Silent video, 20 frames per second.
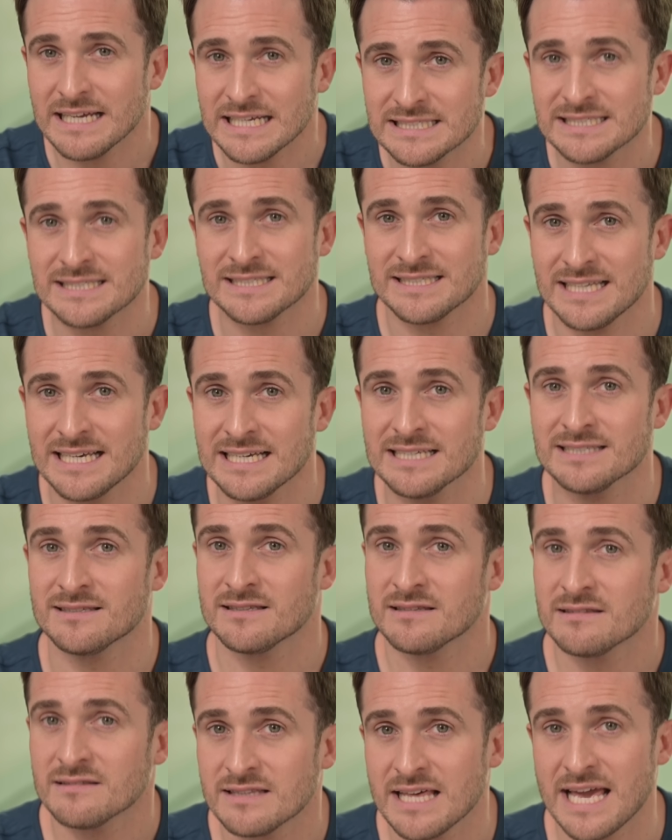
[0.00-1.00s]
is this
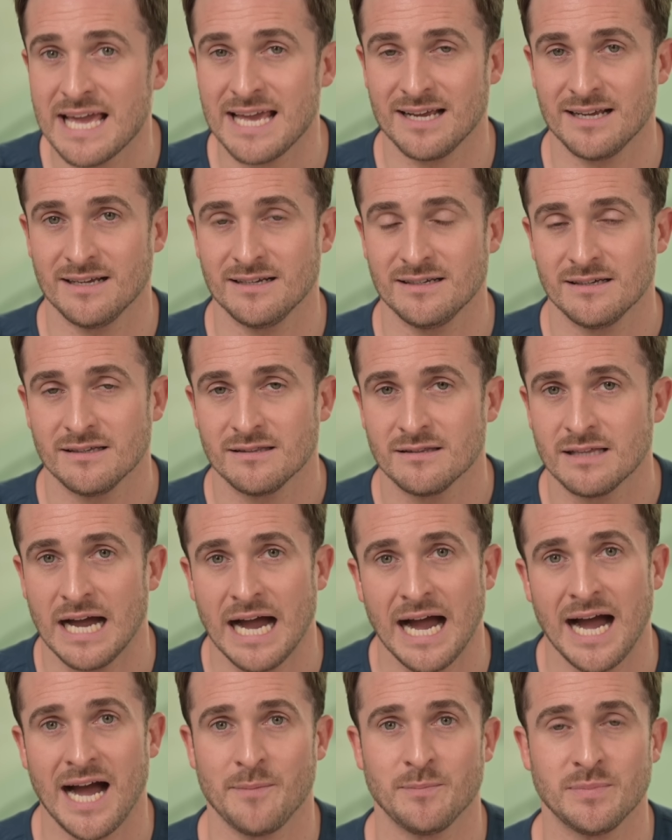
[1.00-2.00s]
thing that
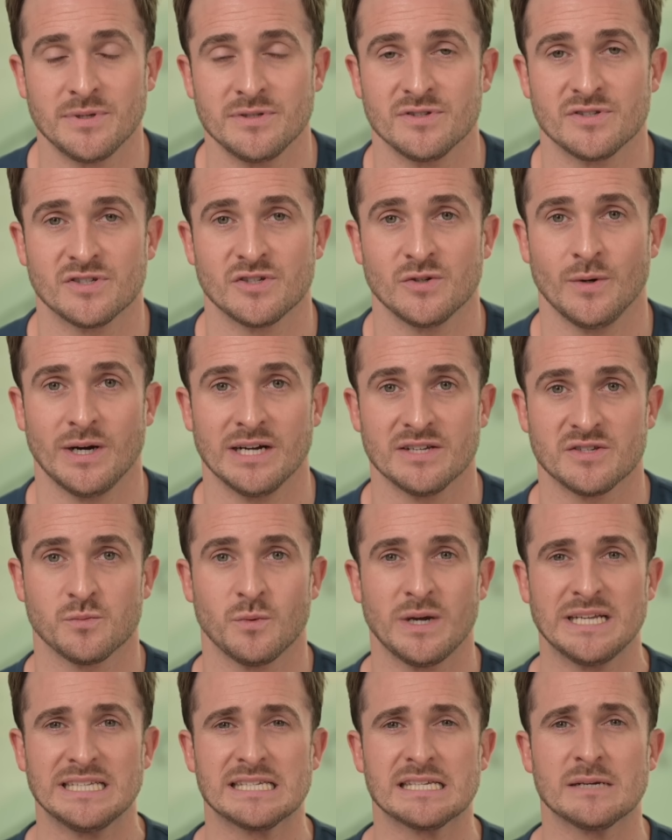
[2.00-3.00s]
happens to us
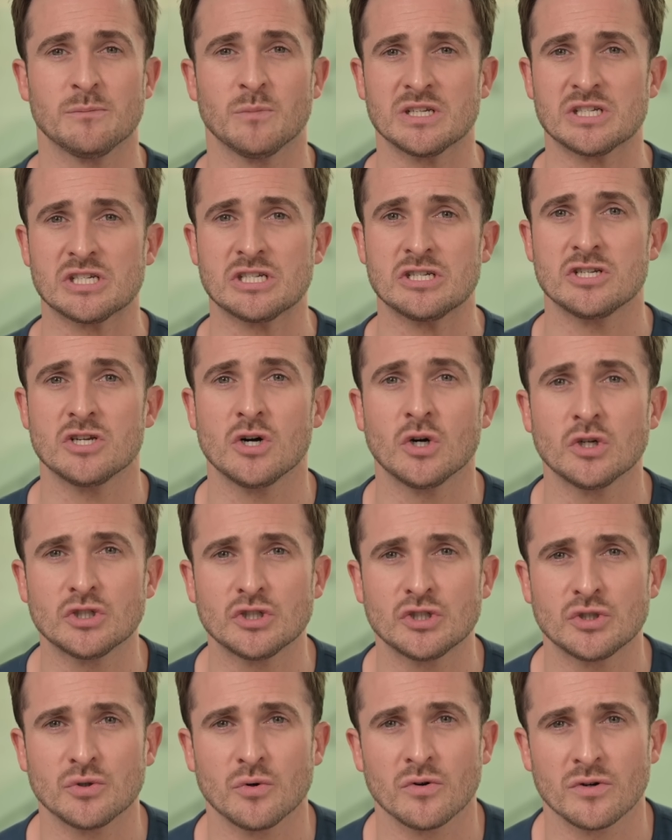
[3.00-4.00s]
when someone's not
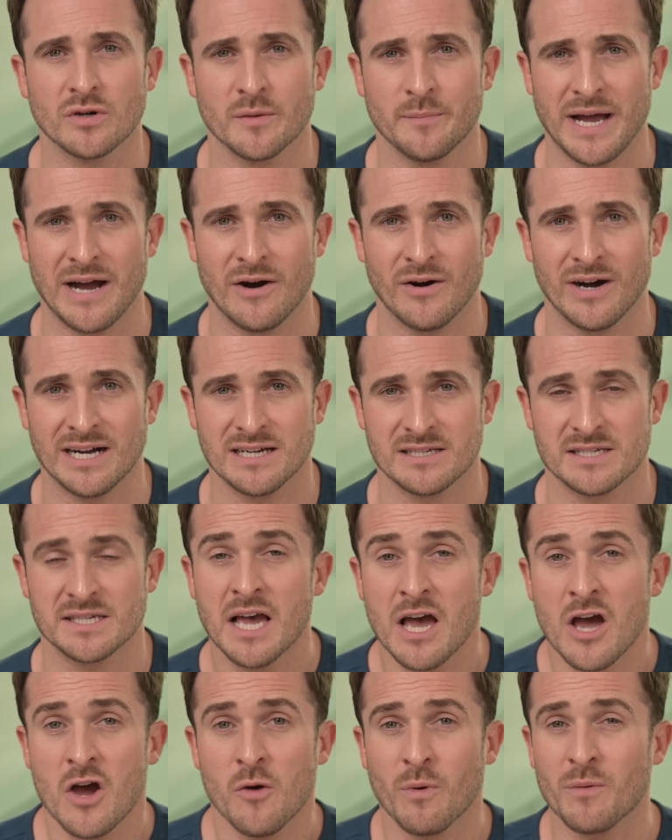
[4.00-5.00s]
sure about us?
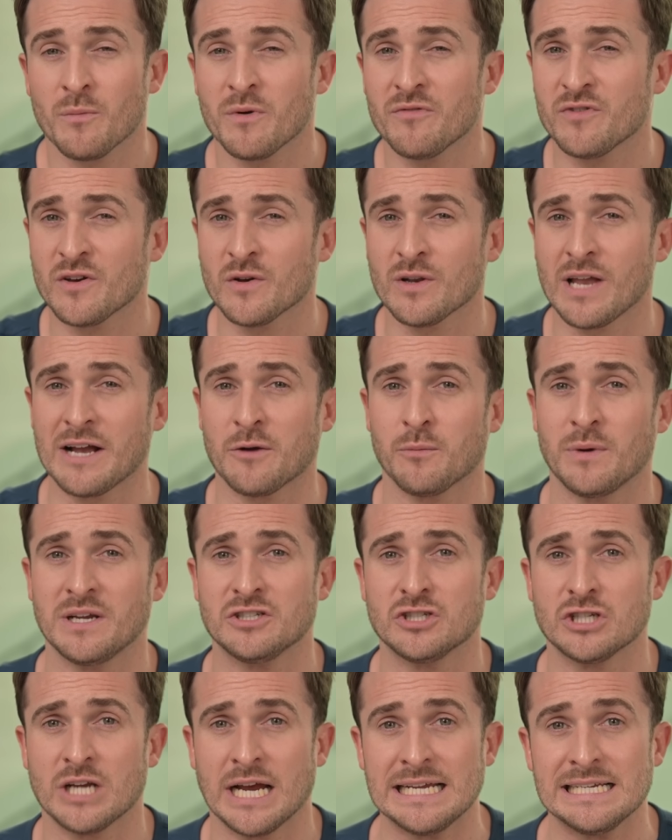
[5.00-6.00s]
When we feel like we're
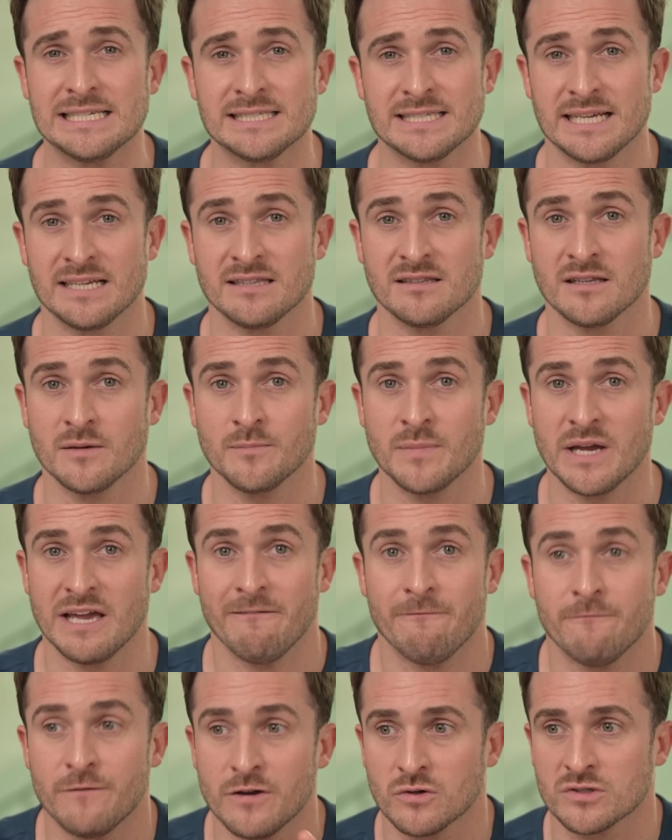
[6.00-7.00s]
chasing them,
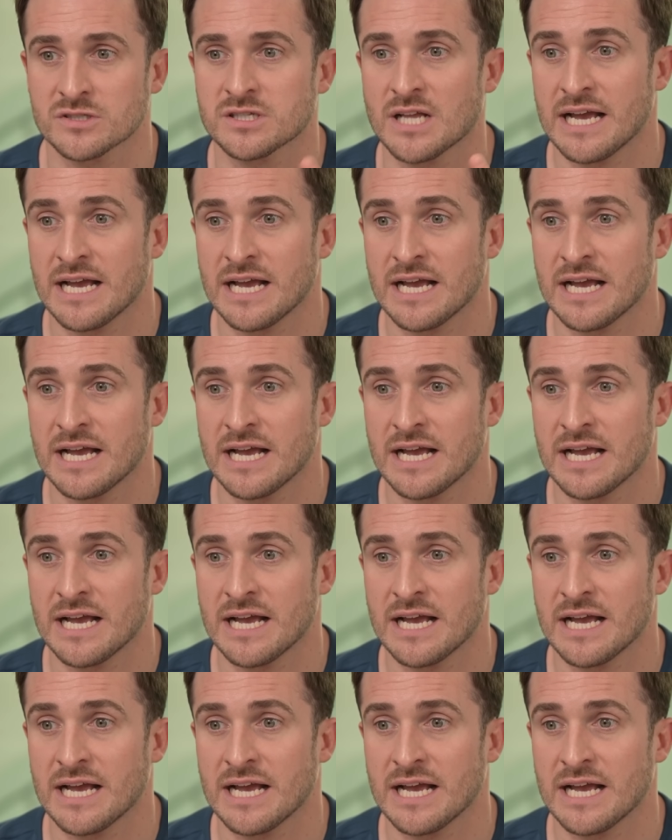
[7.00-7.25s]
it feels